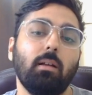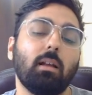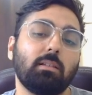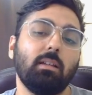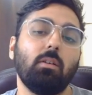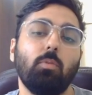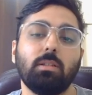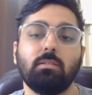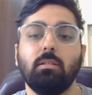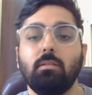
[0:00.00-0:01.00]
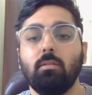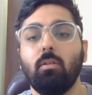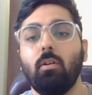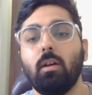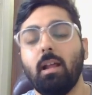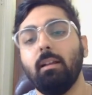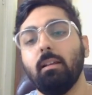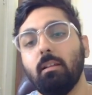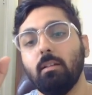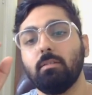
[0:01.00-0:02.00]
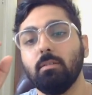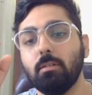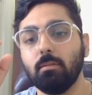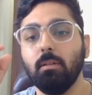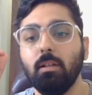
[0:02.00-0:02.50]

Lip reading: asking a question or adding an answer